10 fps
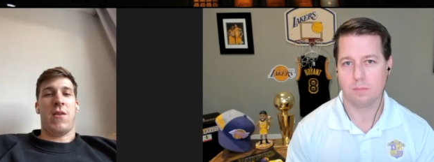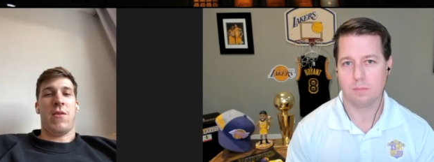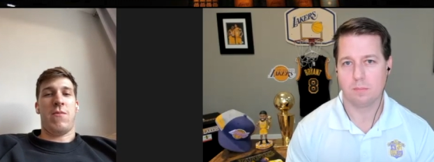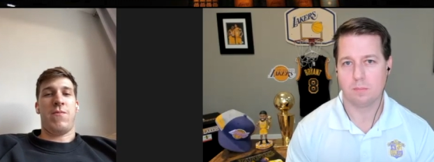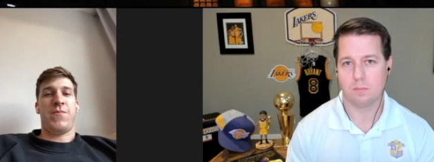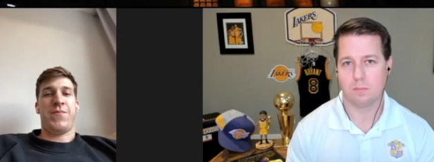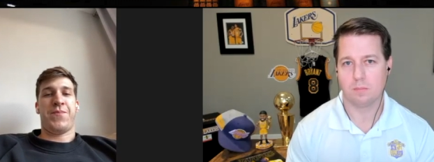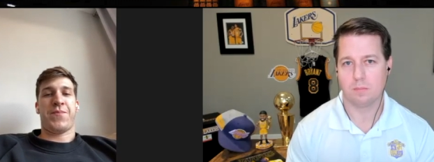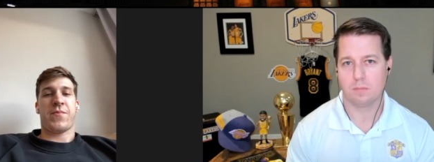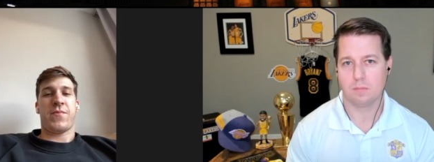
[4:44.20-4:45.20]
Speaker 1: uh,
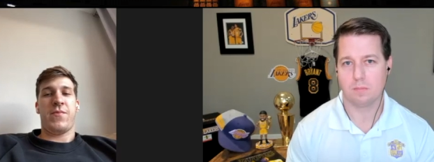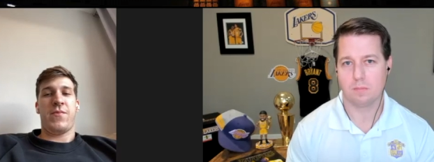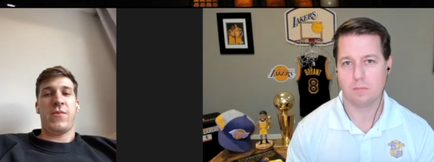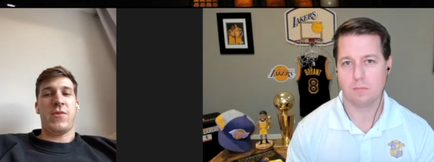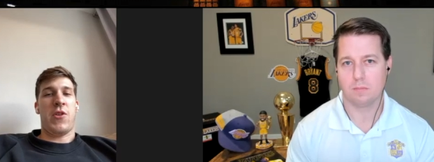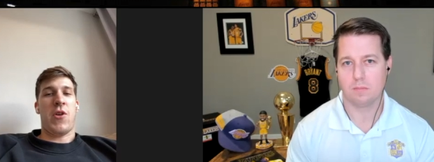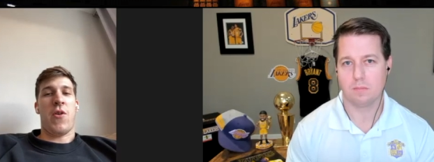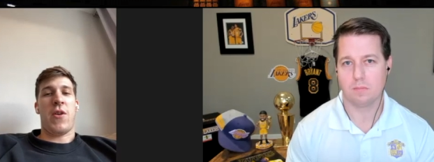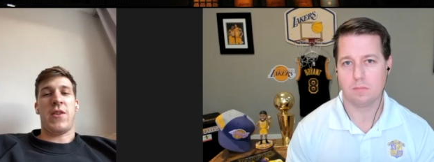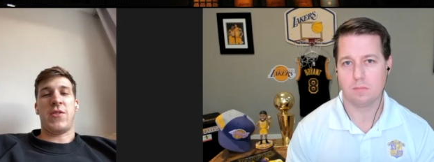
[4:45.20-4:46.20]

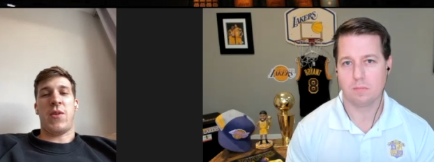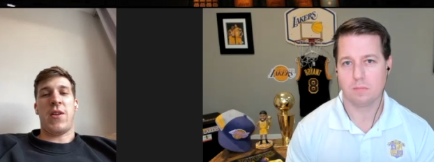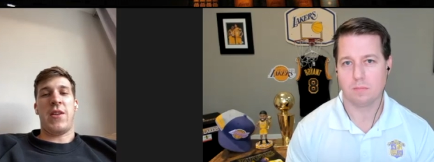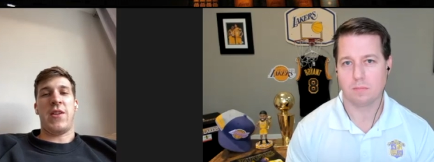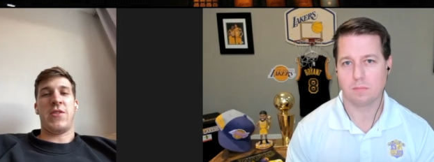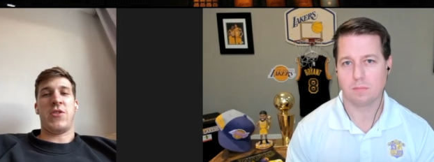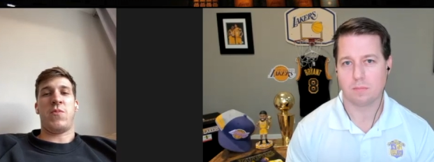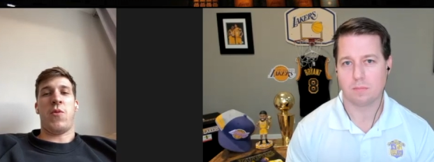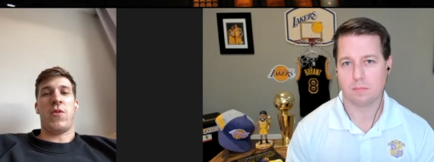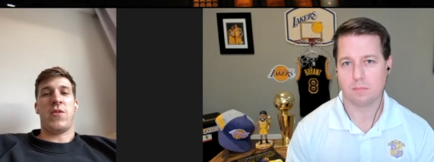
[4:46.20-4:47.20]
you know, it is what it
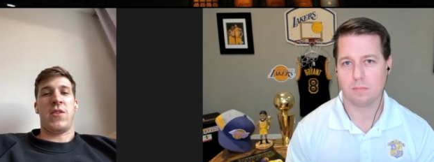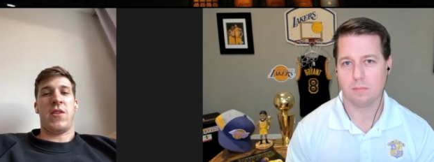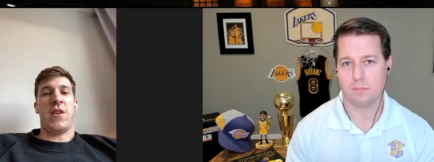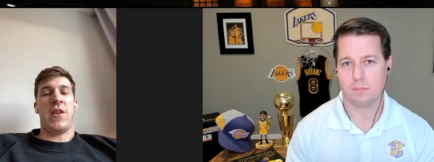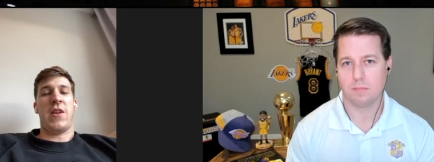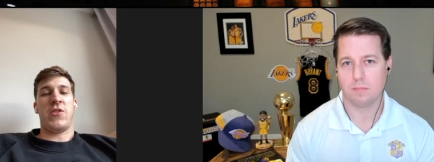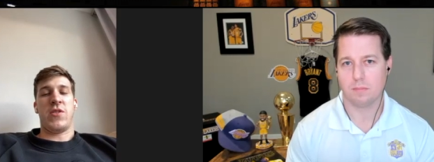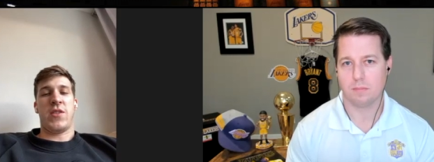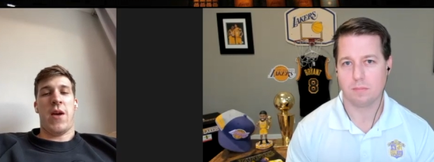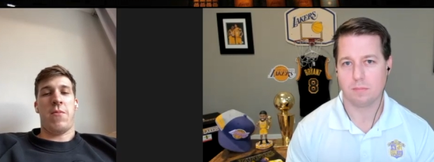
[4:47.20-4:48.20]
is. It's sports and, and
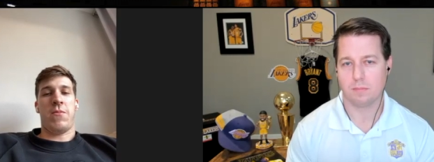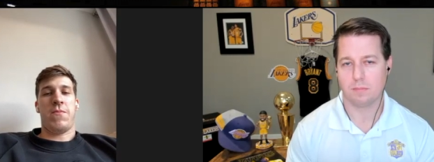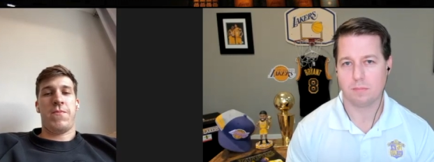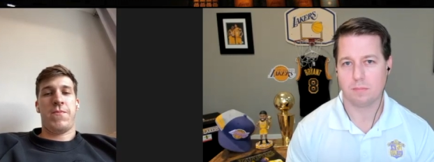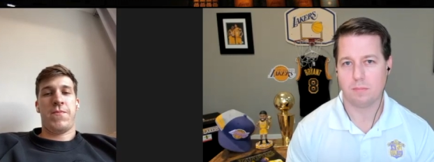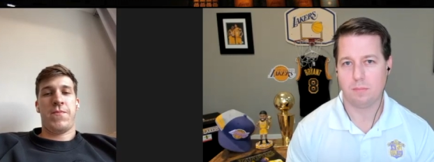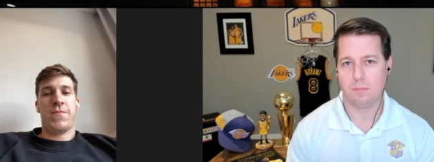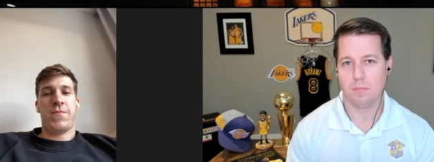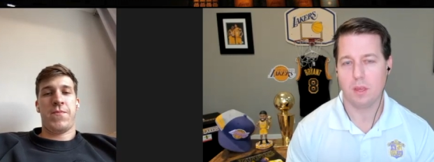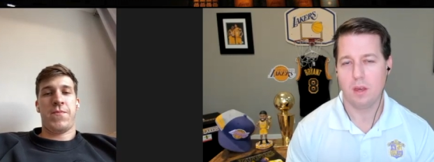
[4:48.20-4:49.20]
injuries happen.
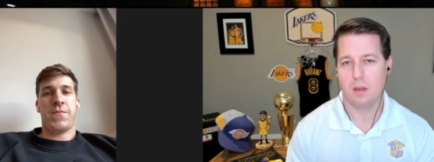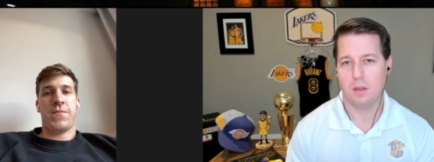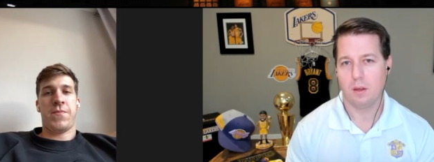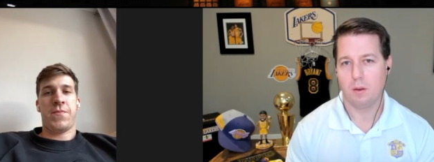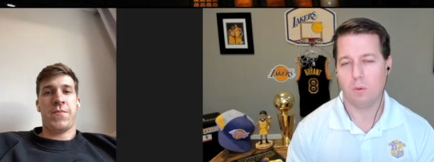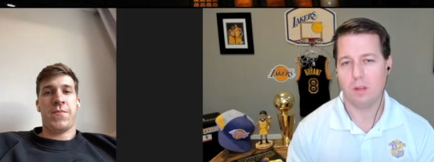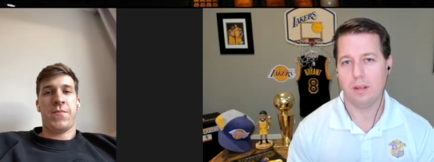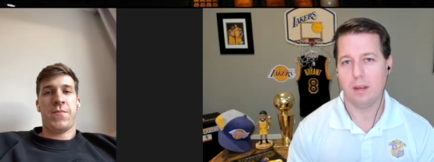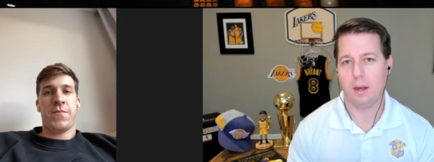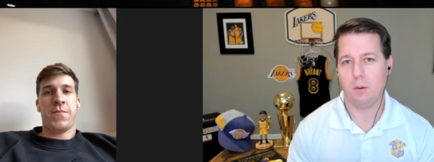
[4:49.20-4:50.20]

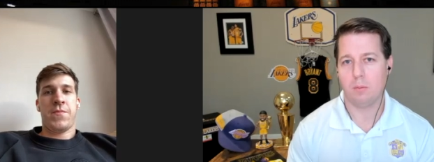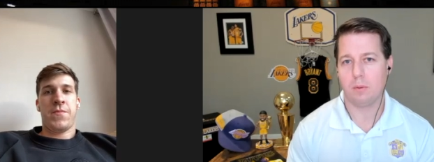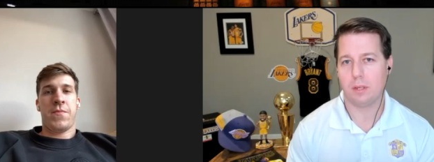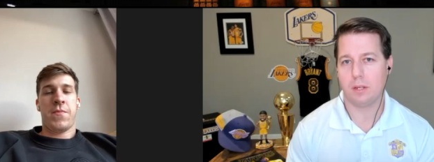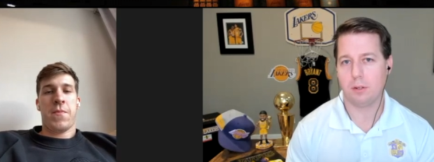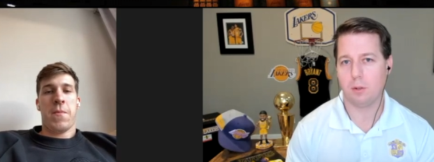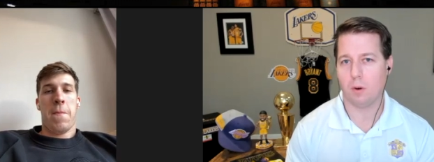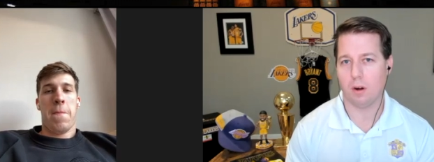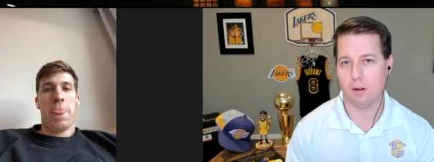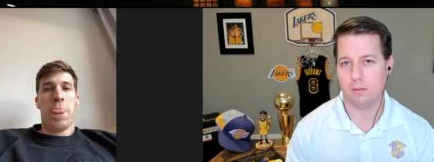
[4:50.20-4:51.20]
Speaker 2: And now here
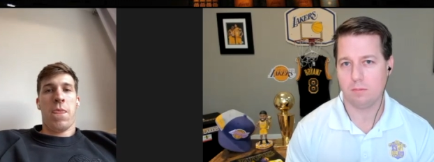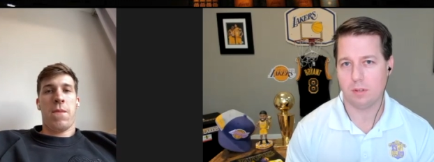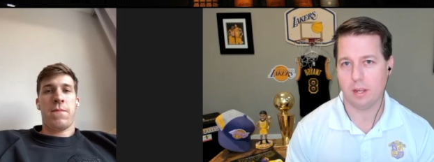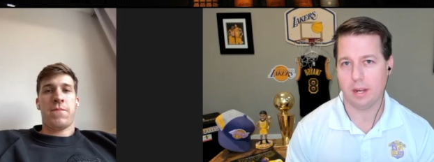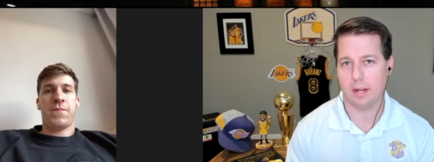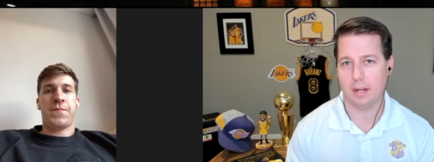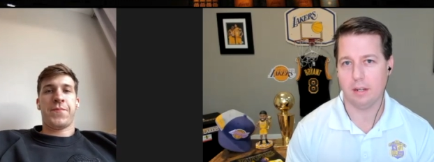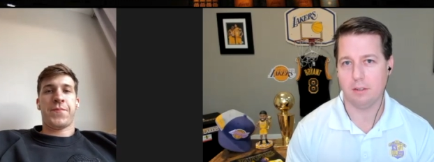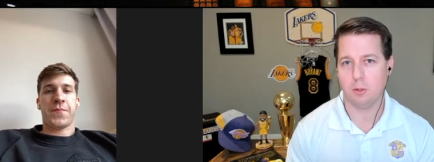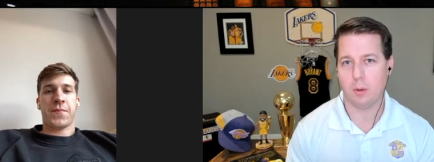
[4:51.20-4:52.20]
you are,
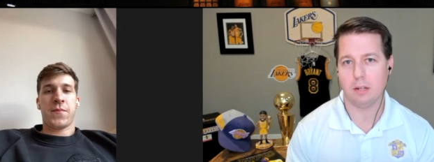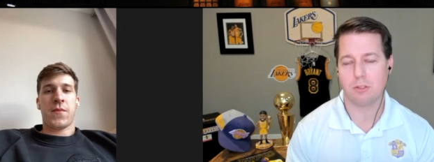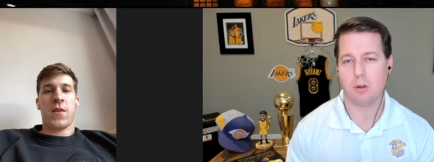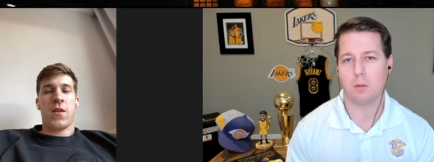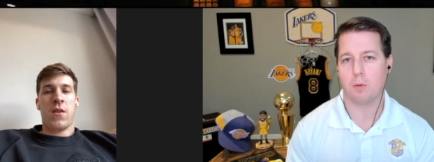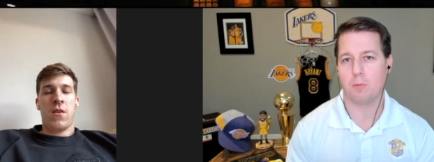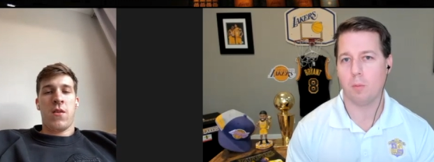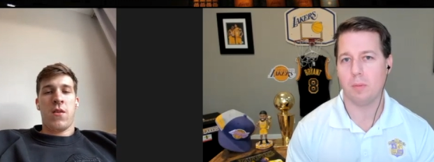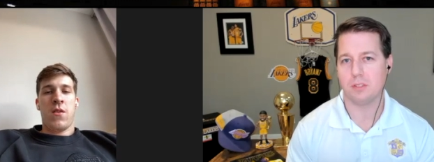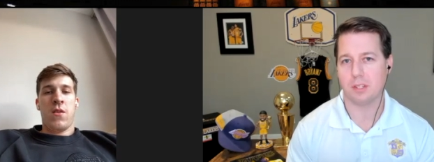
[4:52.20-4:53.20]
and you had a strong
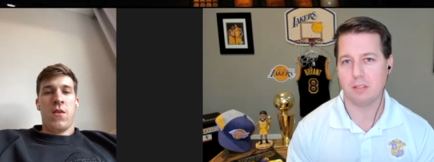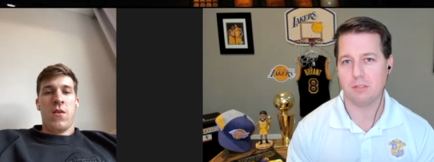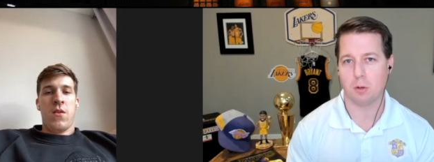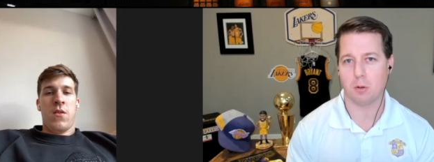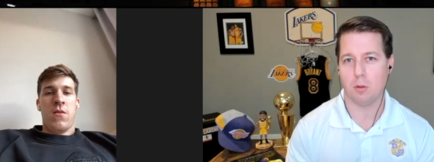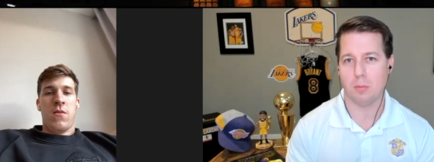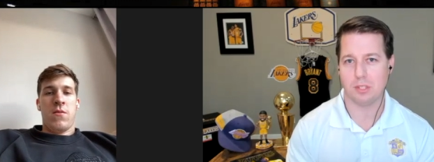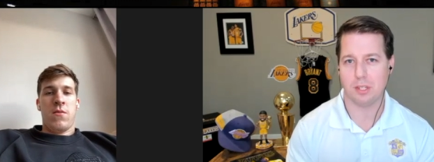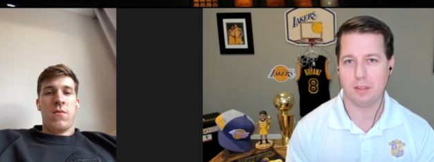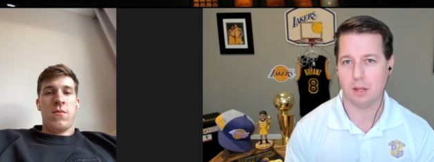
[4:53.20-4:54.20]
performance against the Oklahoma
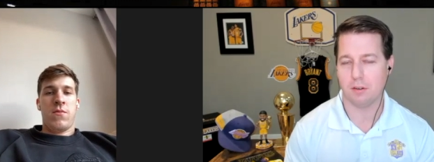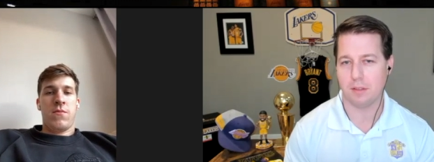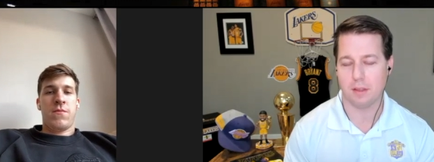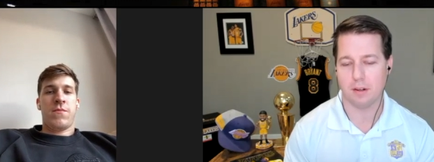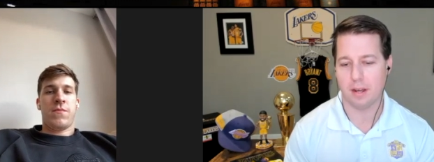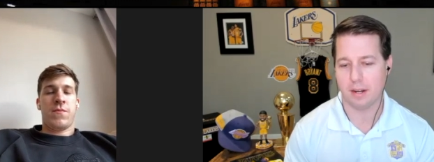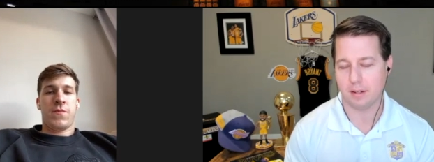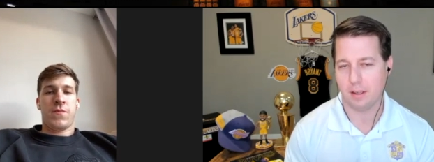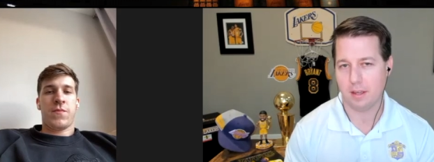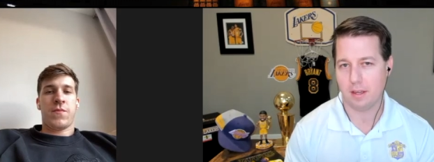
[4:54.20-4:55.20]
City Thunder the other night.
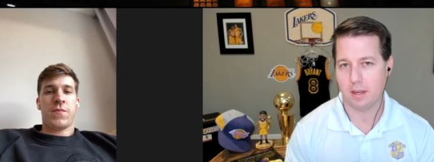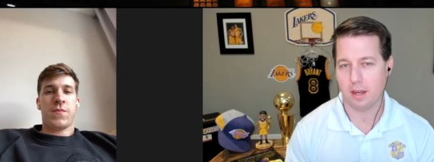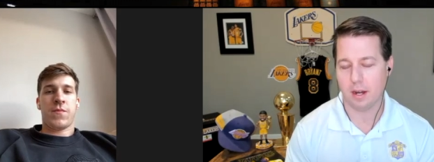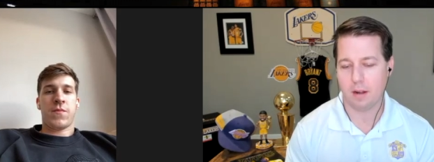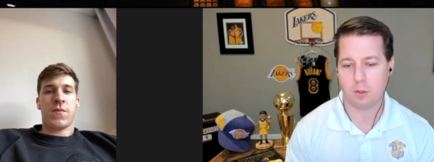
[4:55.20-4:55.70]
And